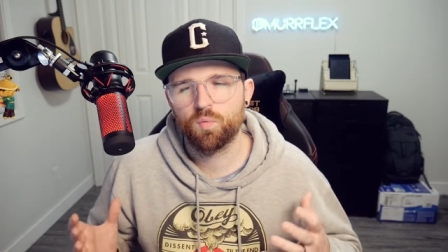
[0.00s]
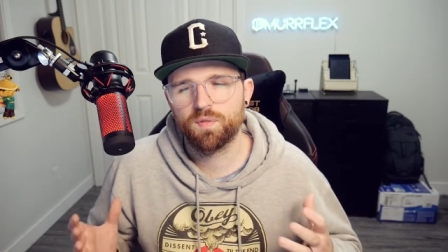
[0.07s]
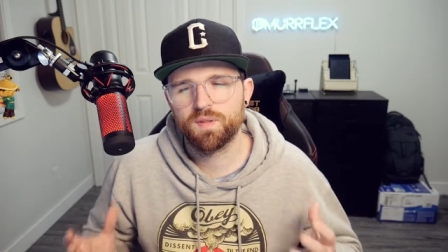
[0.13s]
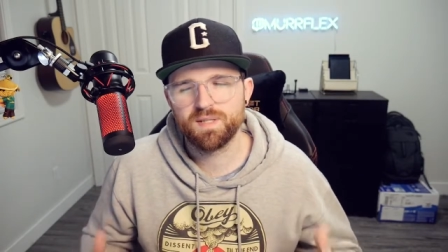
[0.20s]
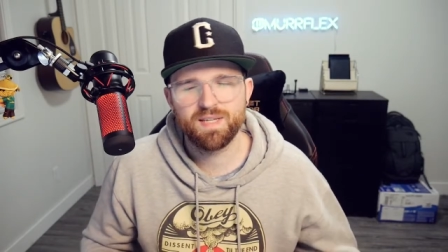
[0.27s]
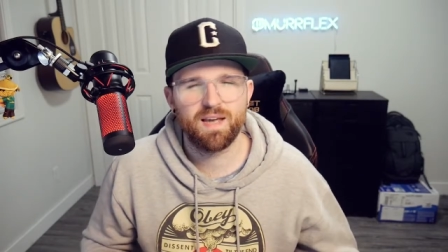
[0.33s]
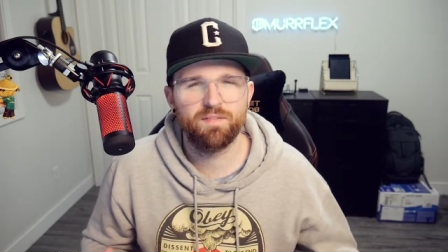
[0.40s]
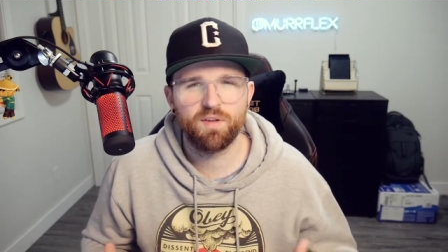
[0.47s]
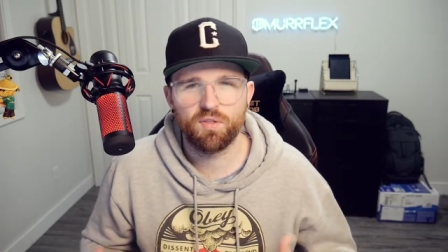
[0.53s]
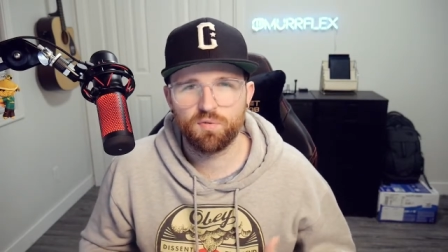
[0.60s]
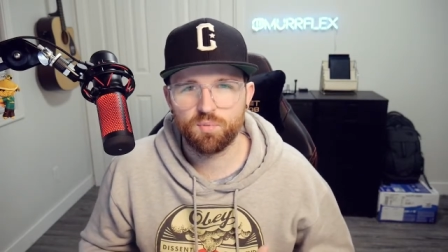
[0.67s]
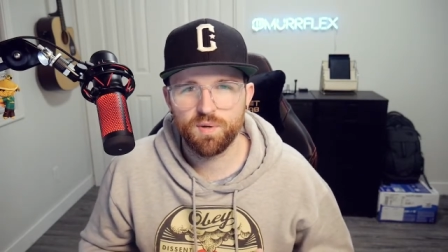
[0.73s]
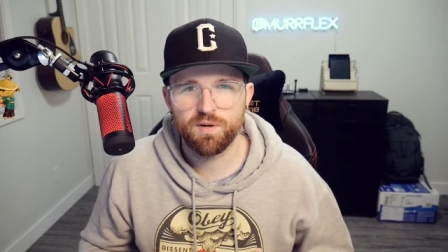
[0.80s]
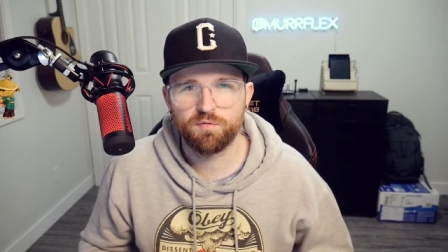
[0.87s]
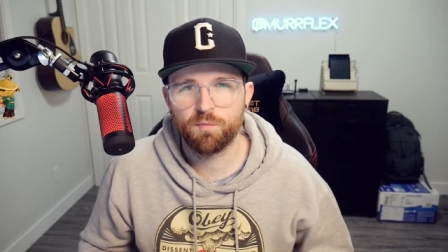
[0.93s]
this having
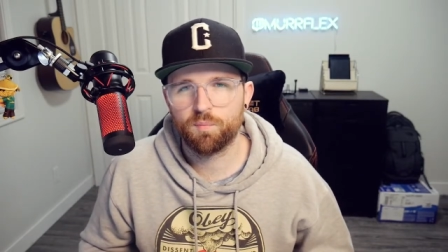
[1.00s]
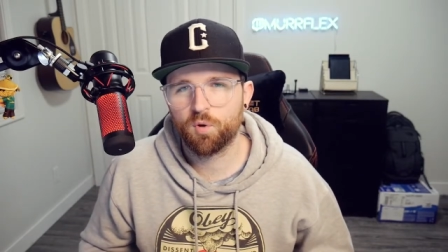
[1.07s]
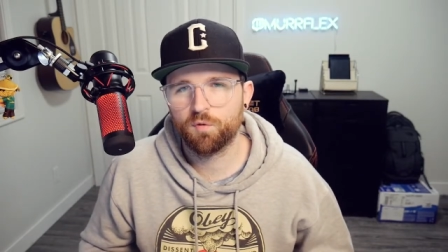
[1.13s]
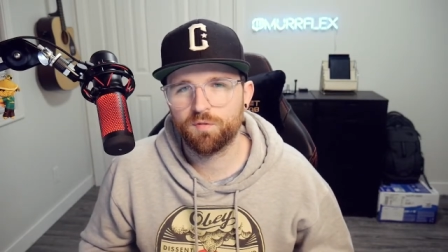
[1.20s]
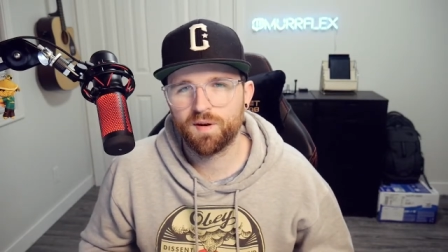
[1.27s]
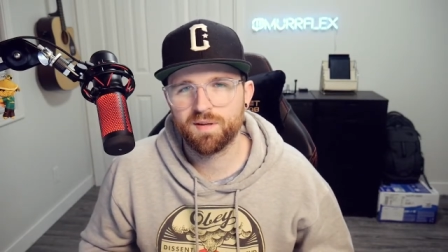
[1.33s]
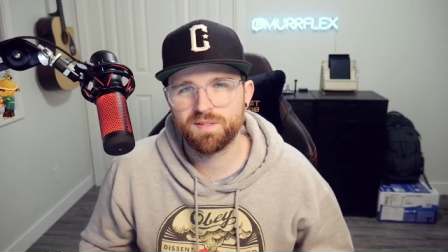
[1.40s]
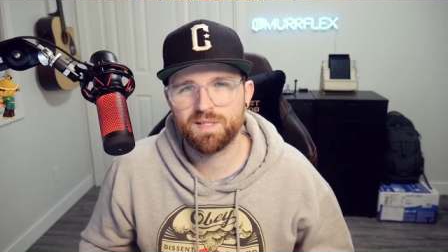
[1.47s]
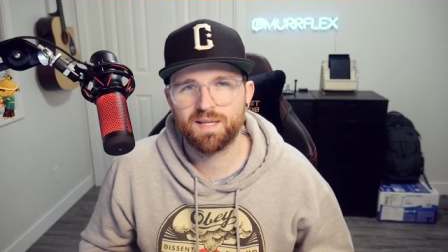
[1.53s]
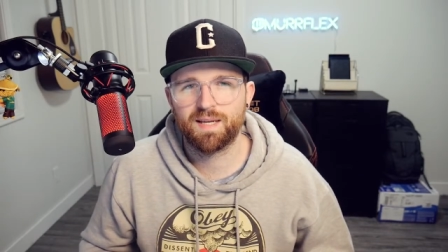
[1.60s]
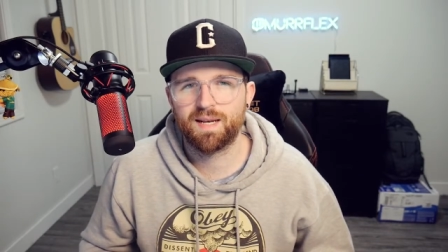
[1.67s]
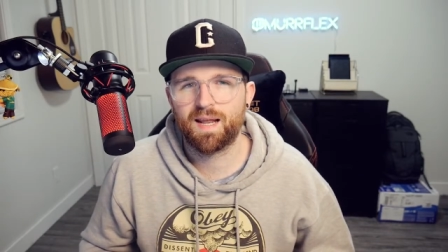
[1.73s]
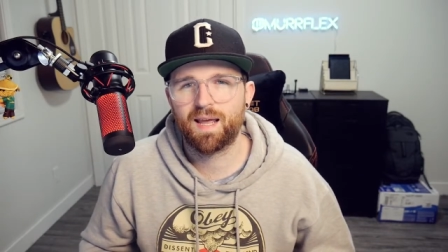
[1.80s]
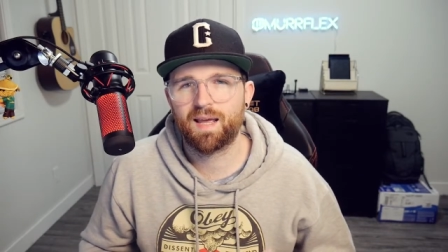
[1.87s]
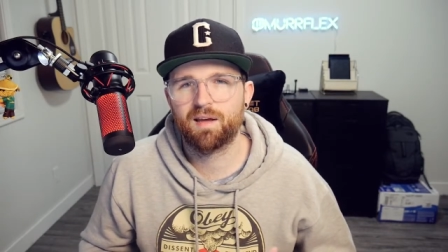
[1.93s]
three different profiles that it can
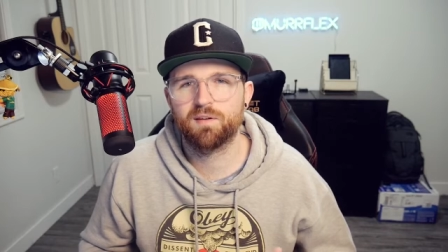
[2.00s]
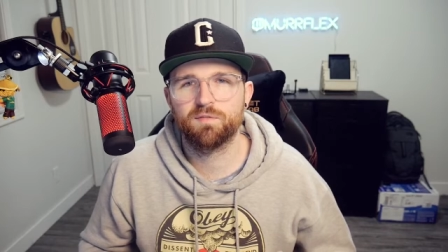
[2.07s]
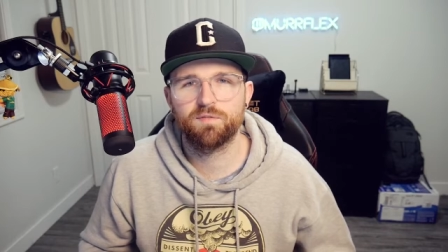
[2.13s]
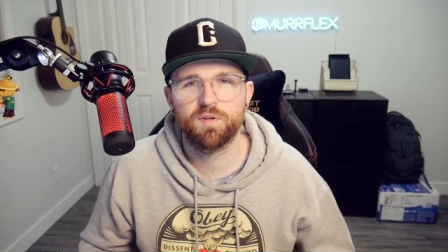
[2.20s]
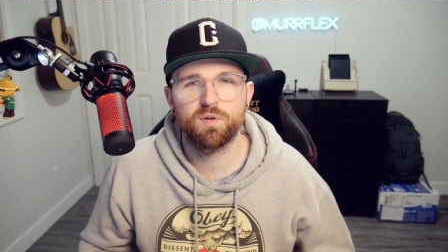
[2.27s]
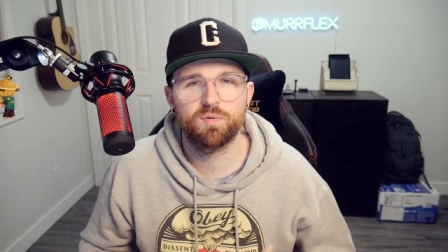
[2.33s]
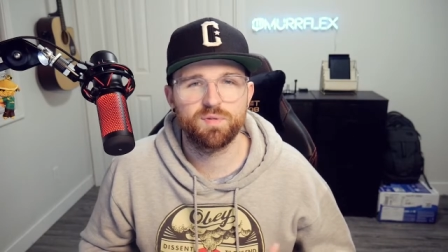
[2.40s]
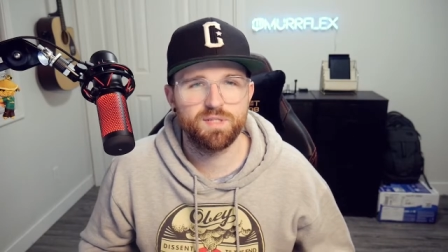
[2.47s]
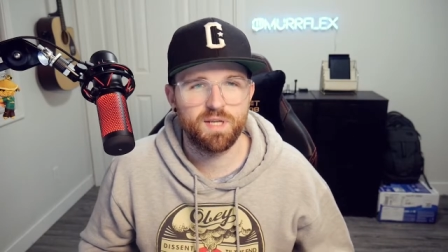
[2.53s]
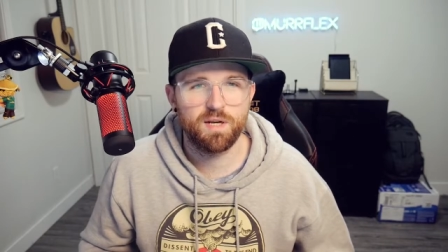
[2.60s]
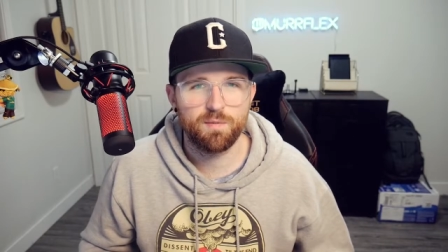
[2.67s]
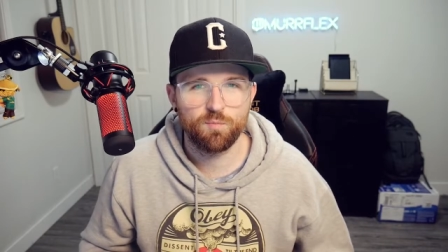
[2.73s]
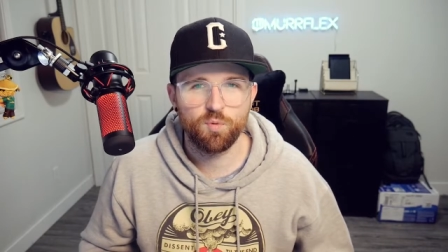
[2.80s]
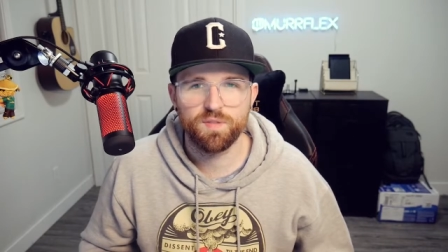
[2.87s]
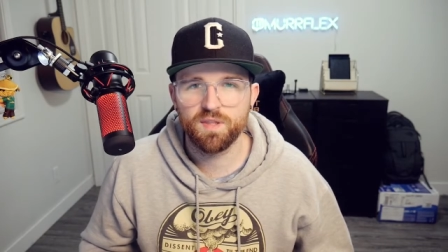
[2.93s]
have, you know, set
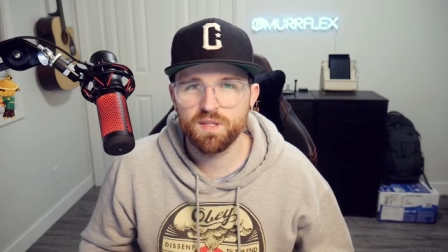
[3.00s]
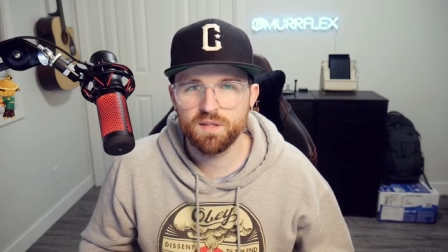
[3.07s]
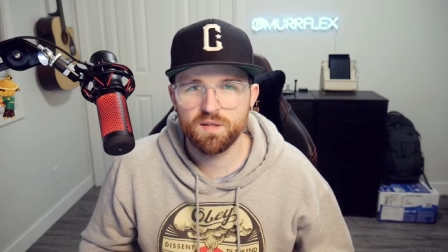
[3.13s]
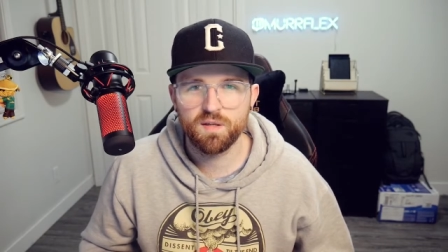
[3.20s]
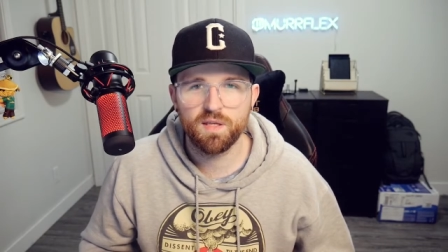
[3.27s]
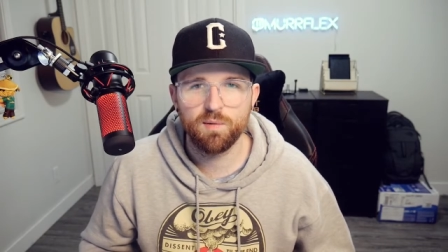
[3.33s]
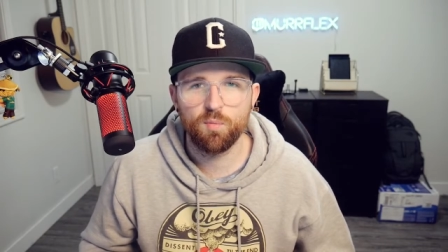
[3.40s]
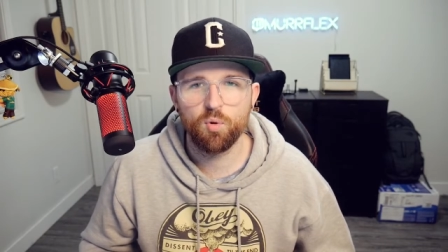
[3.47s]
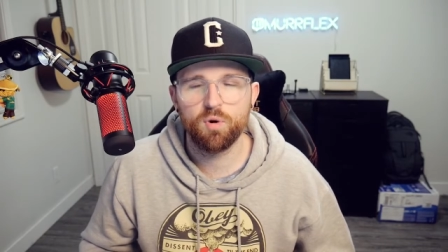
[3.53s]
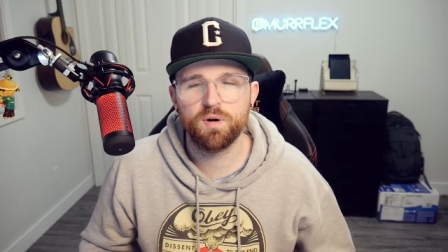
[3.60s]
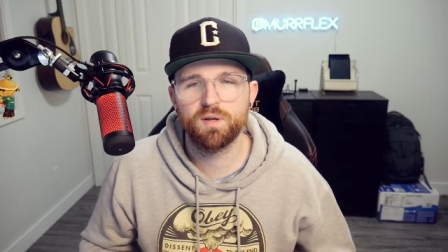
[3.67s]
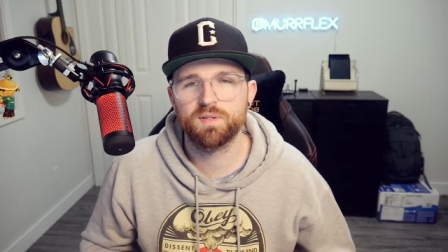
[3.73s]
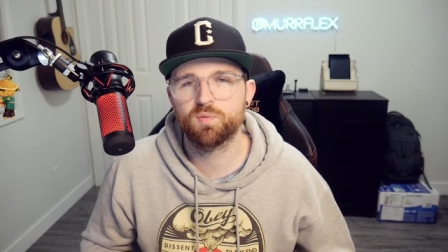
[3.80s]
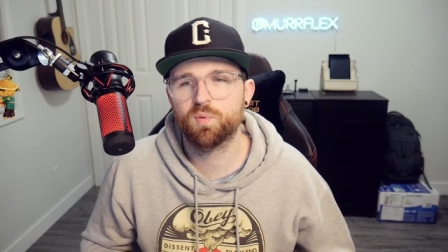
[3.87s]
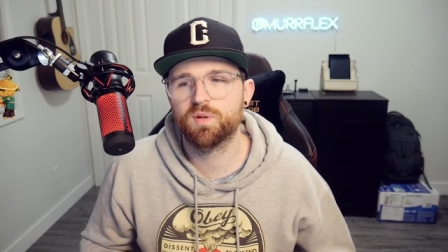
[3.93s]
up within the keyboard
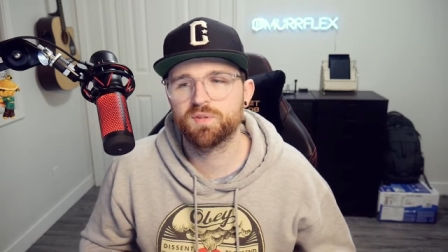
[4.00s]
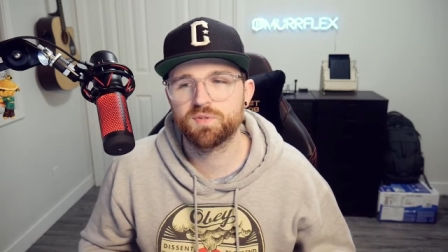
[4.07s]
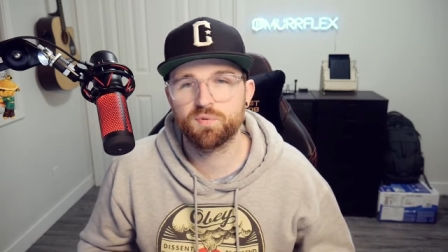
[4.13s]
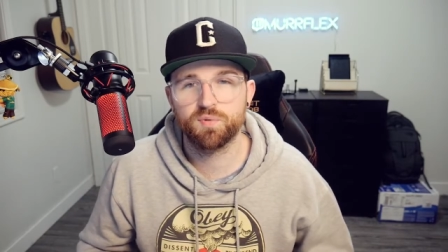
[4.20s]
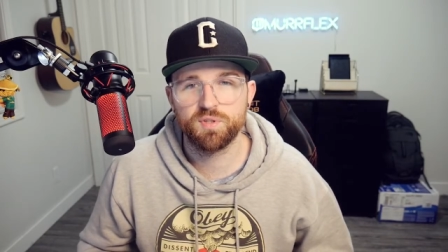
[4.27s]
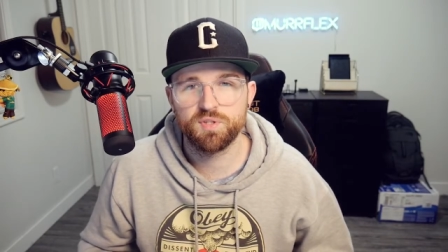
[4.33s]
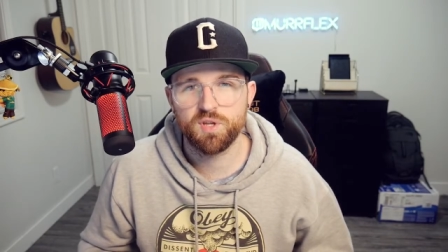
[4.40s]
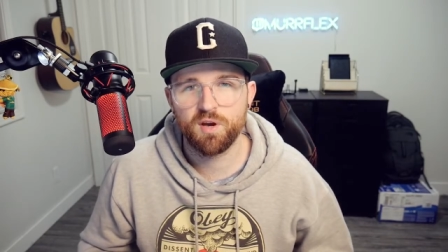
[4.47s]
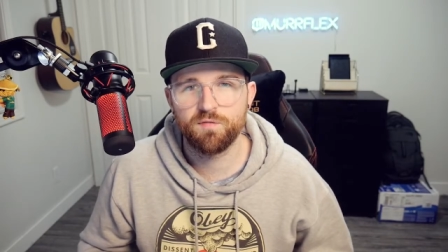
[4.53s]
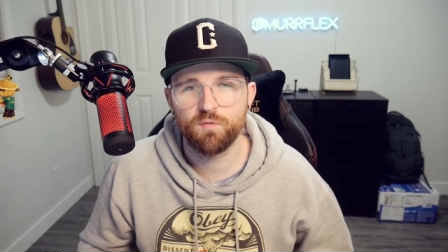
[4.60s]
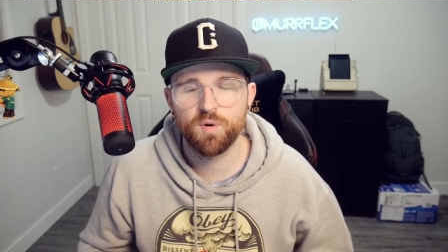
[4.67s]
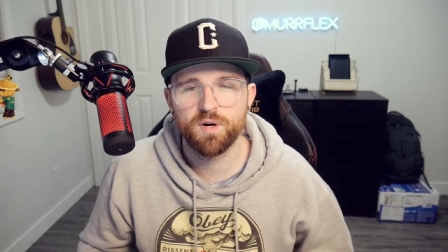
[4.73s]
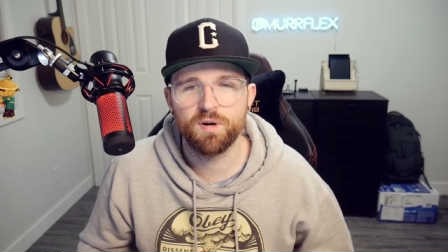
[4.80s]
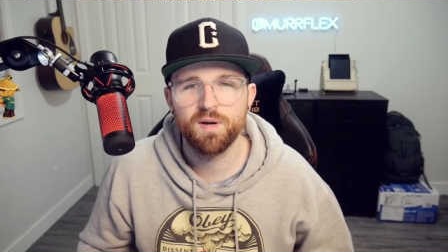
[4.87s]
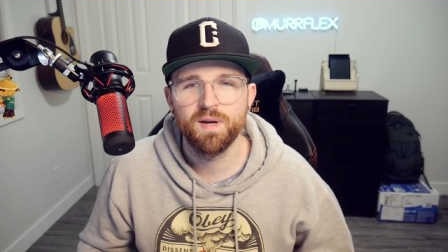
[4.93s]
as well as through the
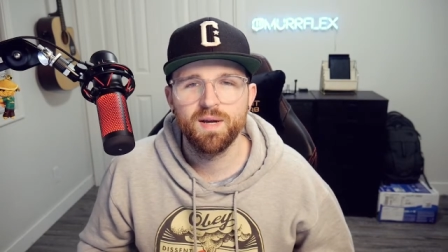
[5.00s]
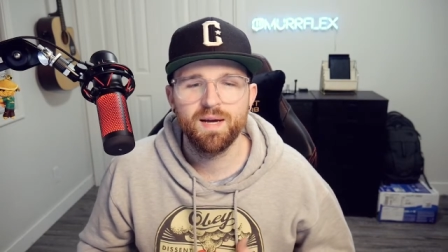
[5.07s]
software.